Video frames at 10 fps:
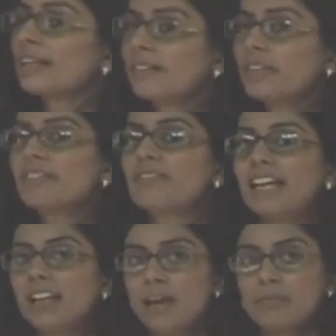We will
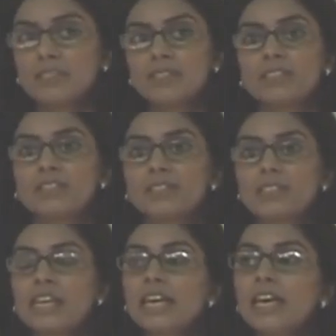file oppositions.
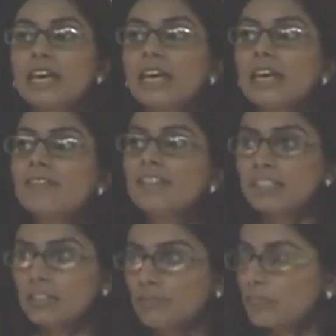In
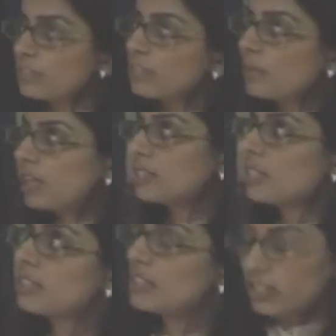fact, Software Freedom Law
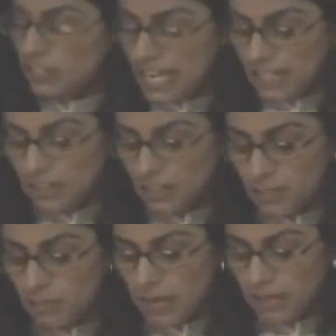Center challenged
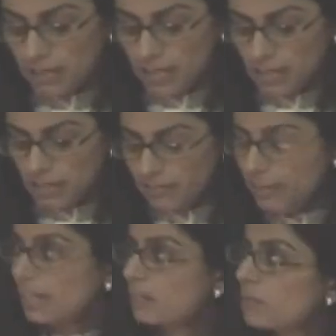this patent and has
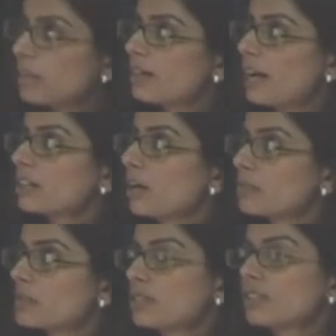filed a pre-grant
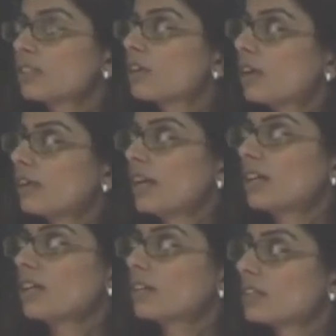opposition
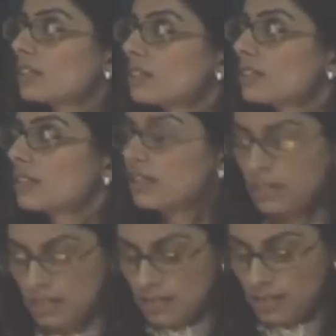already on
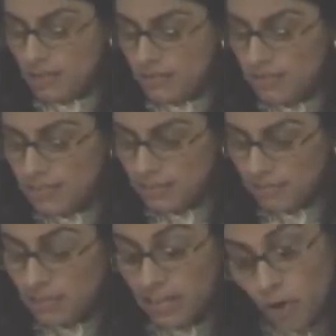this.
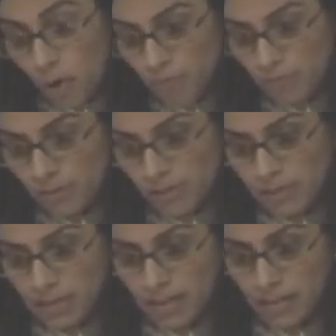We are hopeful,
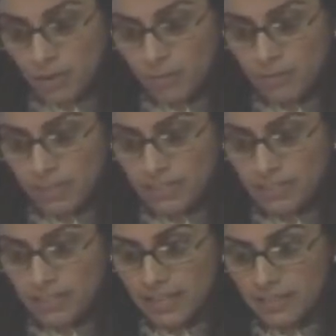and hopefully
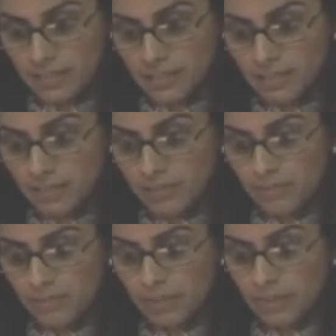this gets
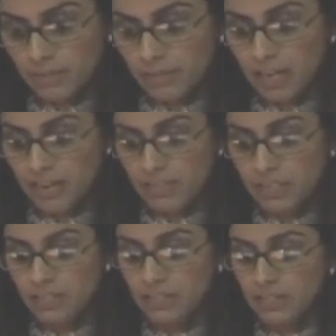wherever
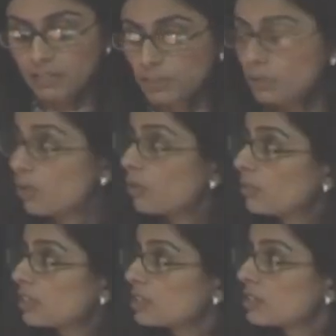it deserves to go, which